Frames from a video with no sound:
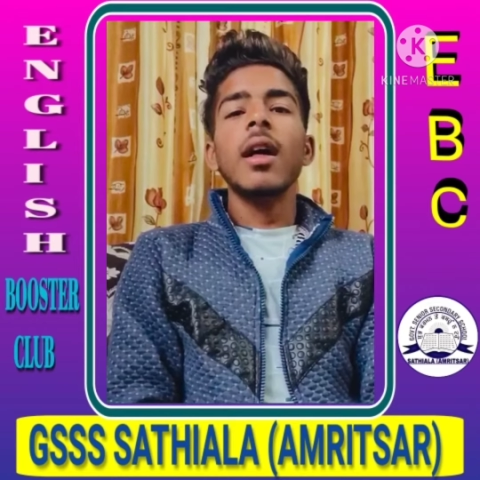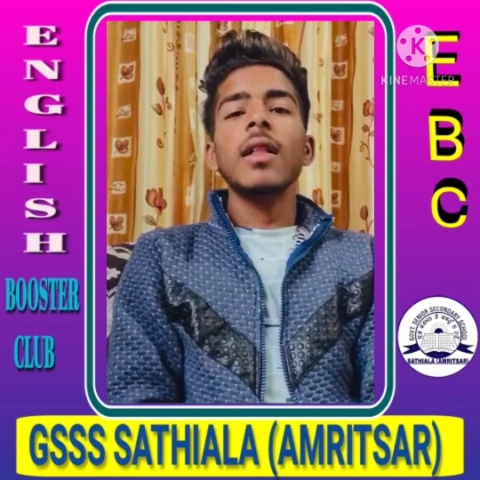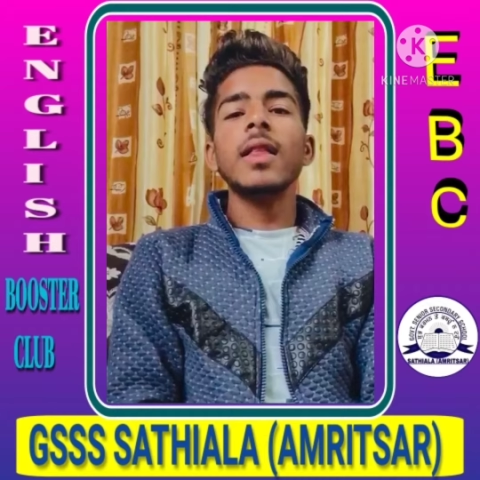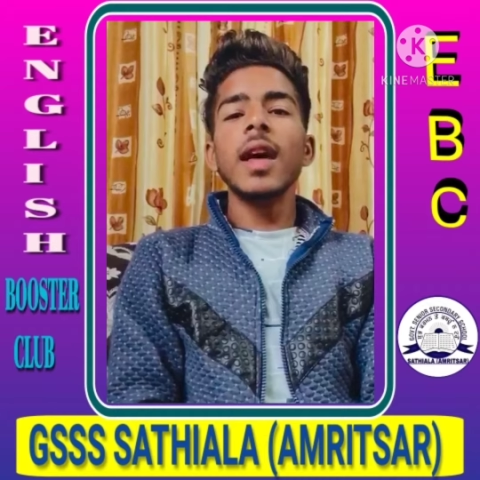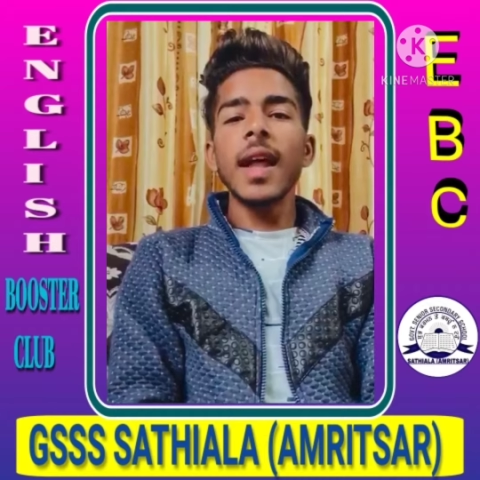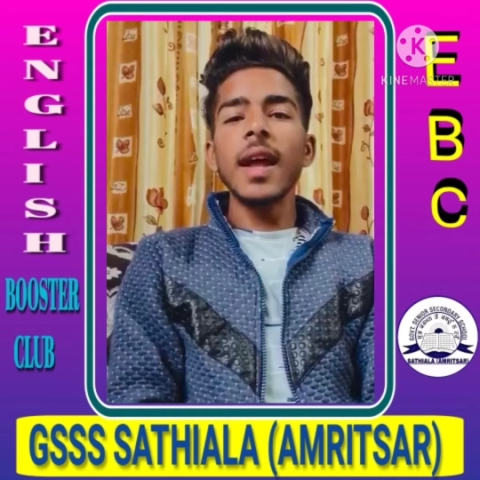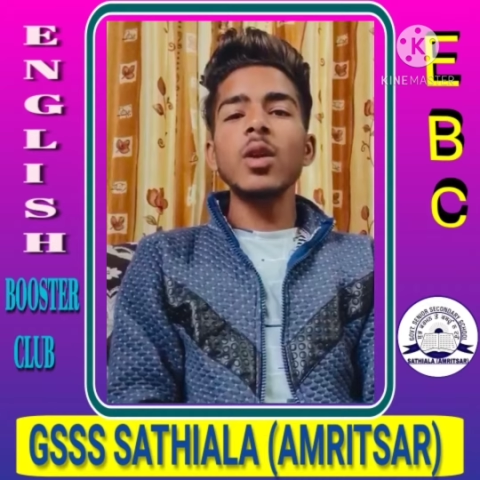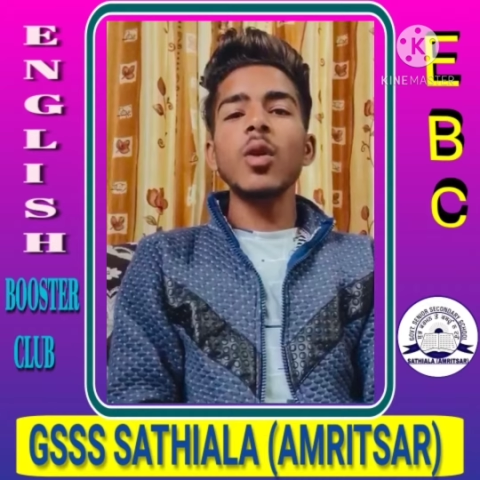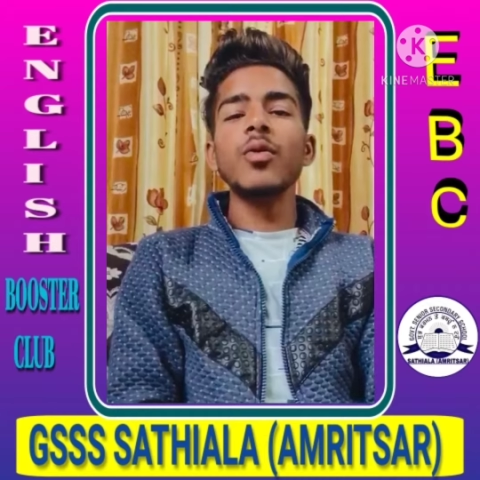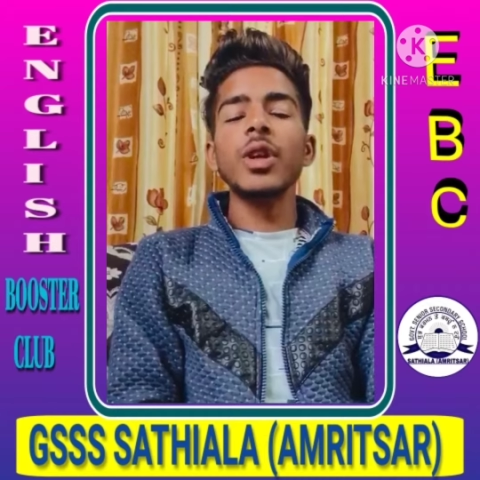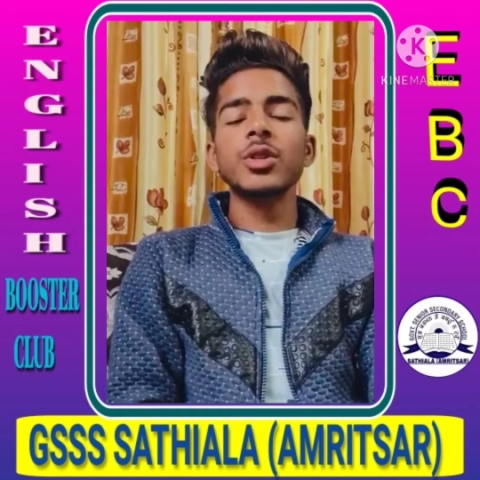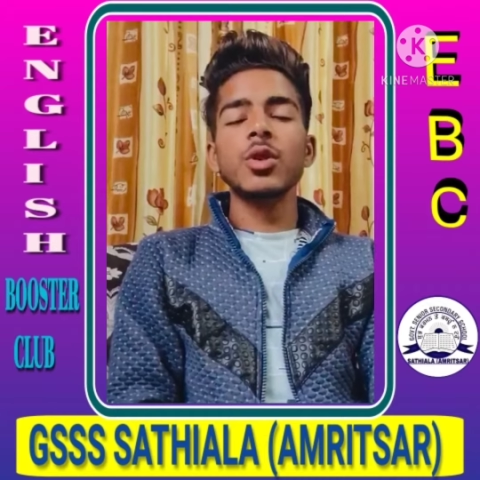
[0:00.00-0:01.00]
The rent of
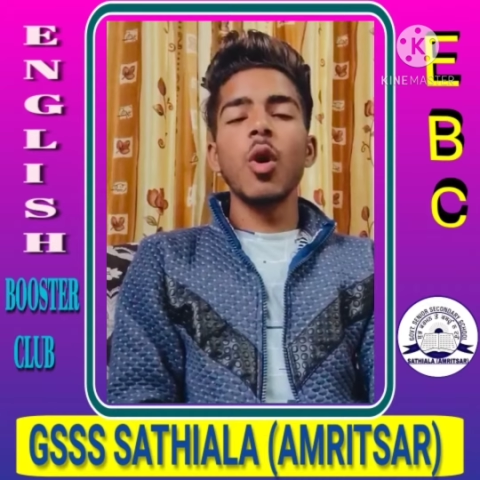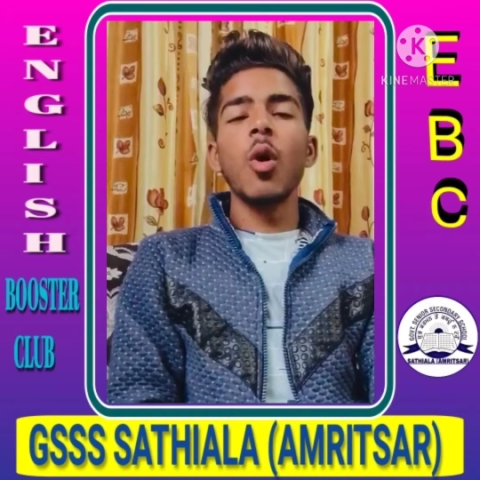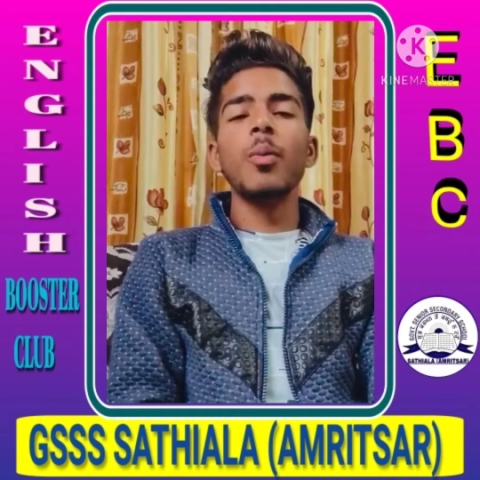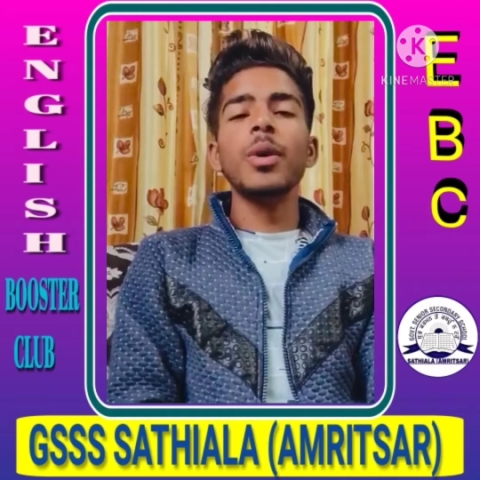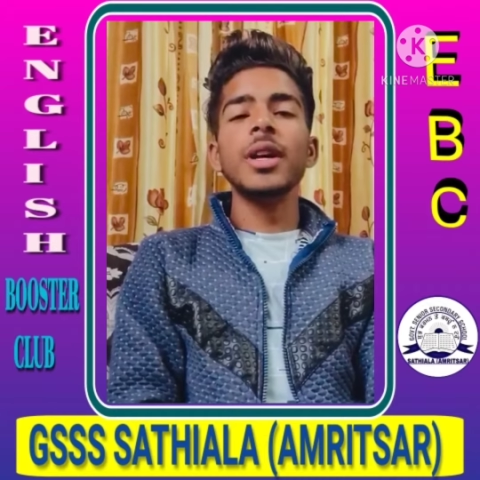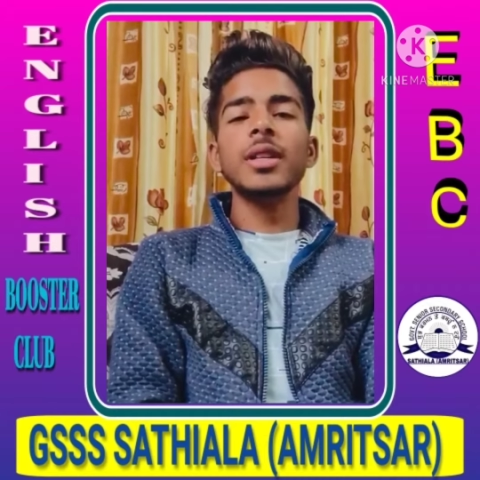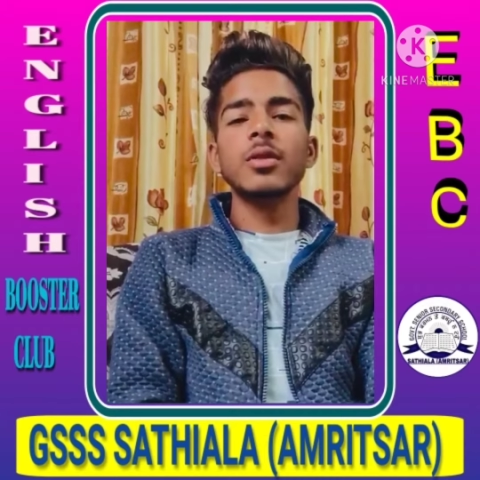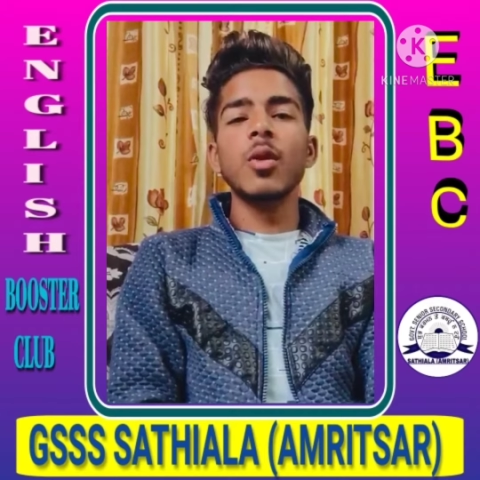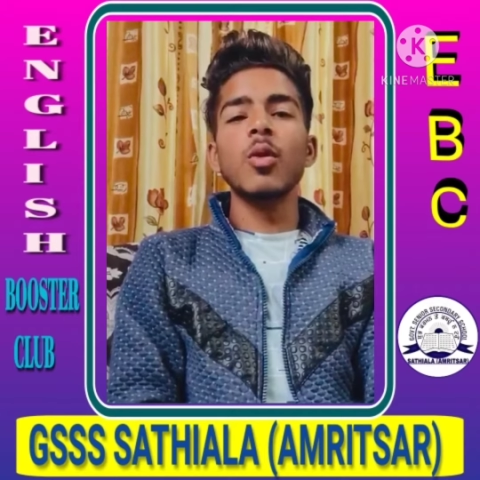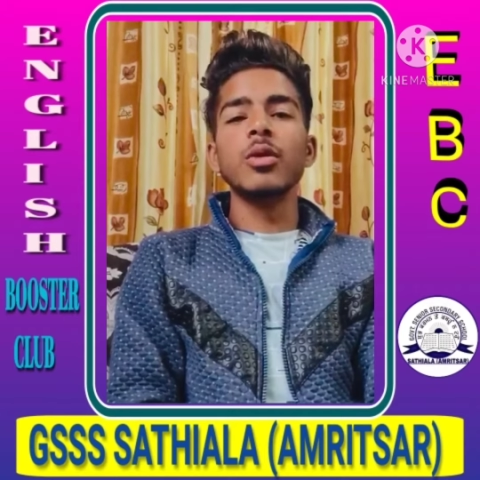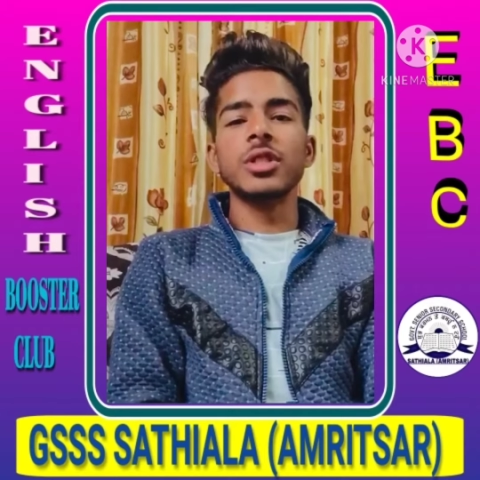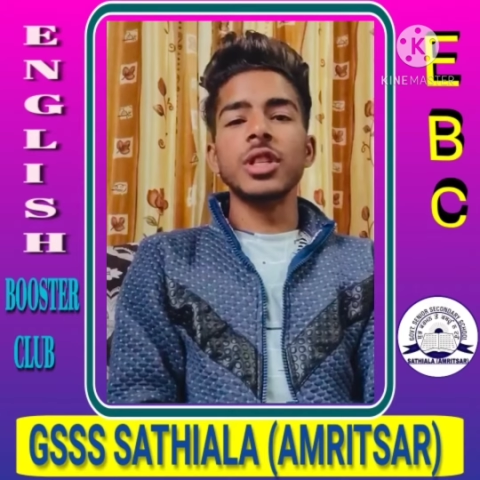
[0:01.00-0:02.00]
the shop is
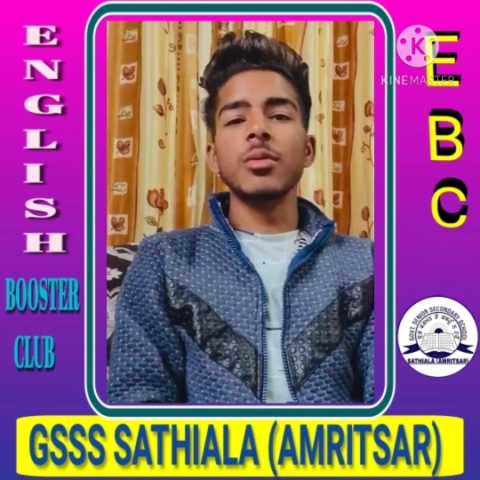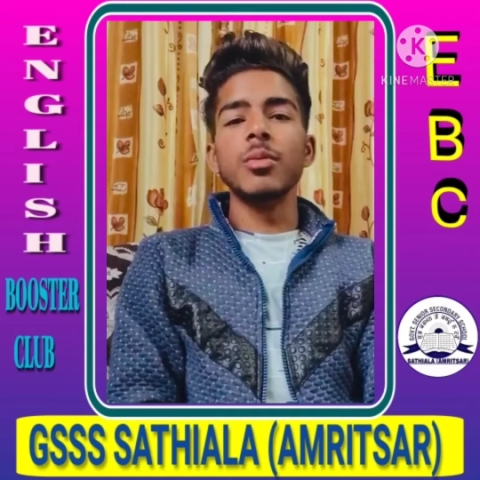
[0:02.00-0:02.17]
costing